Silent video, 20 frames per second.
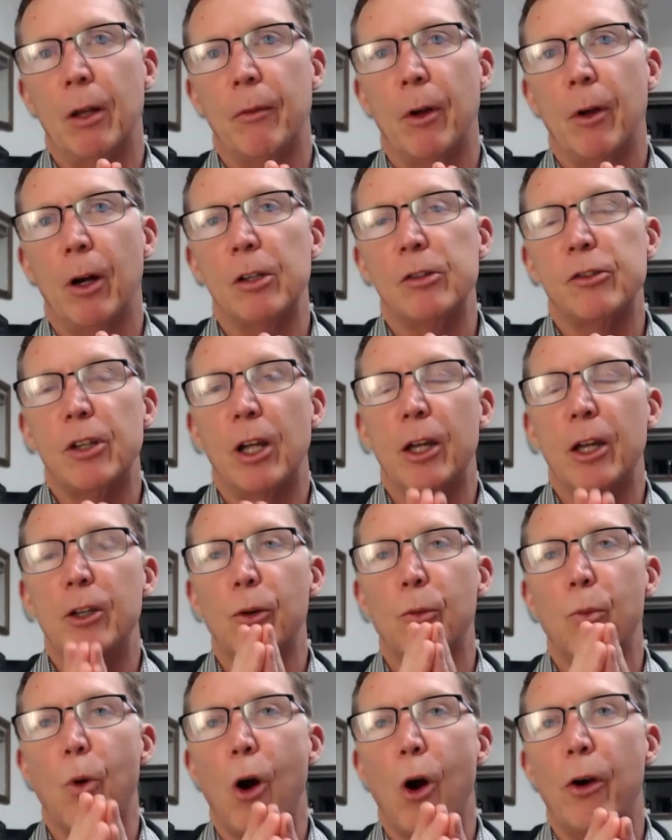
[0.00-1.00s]
I say, you're
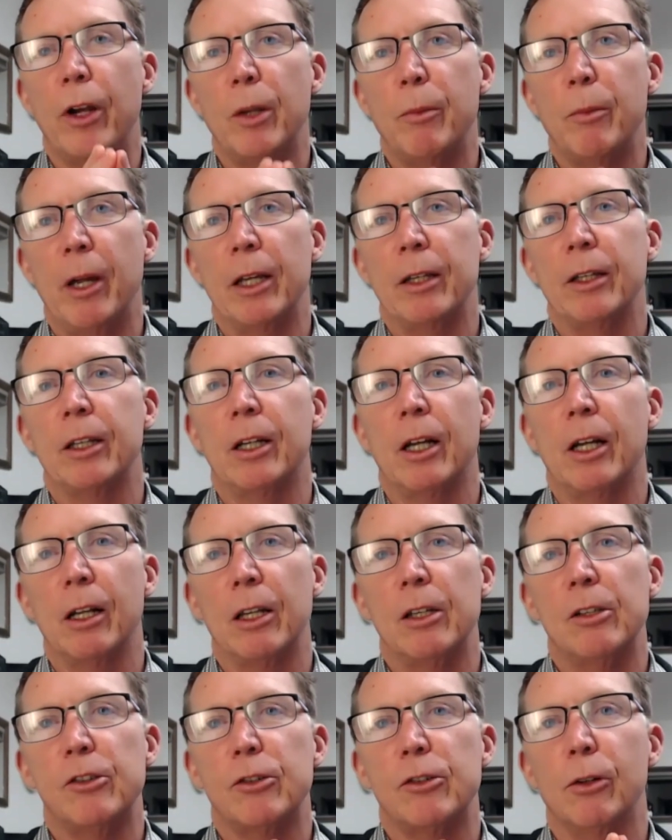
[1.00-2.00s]
worried about the
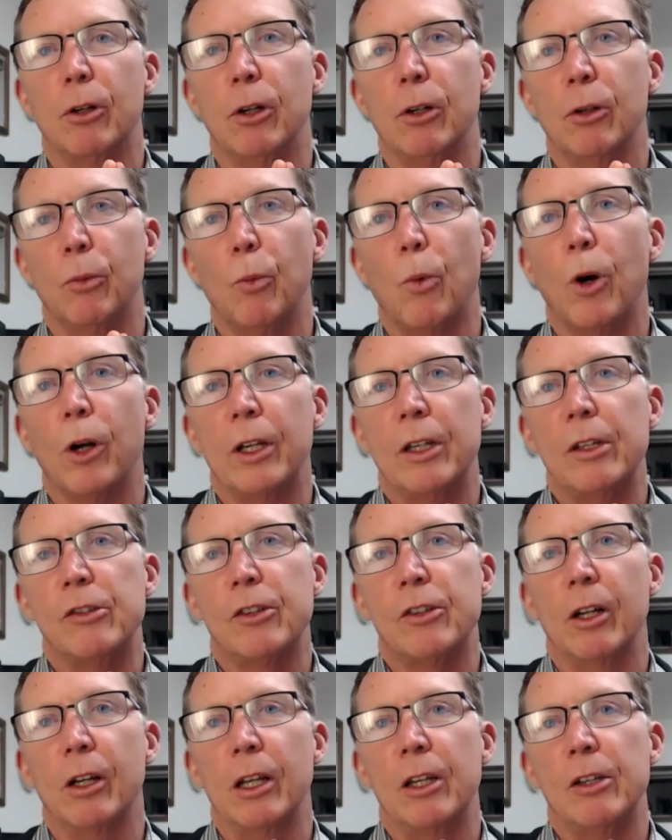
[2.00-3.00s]
cholesterol. What is
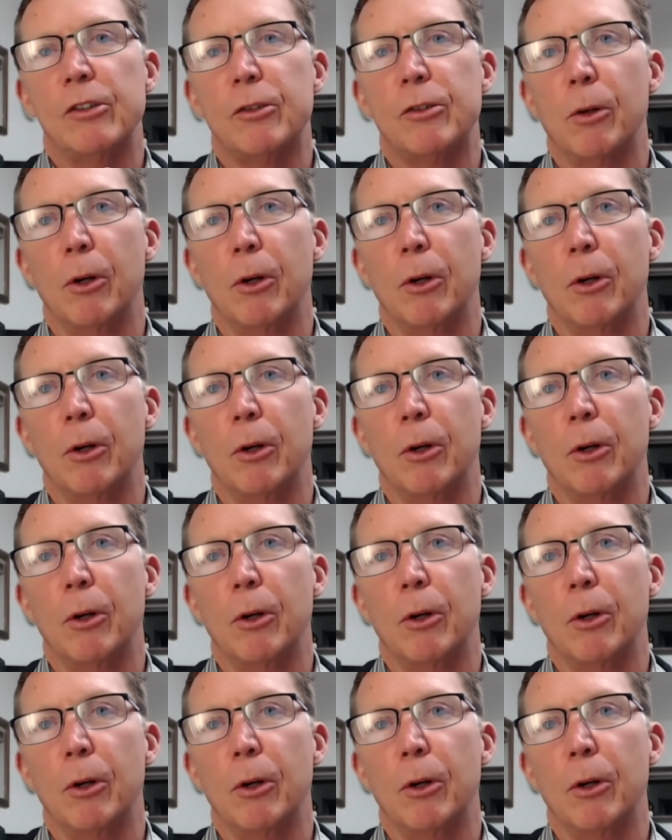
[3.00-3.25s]
cholesterol?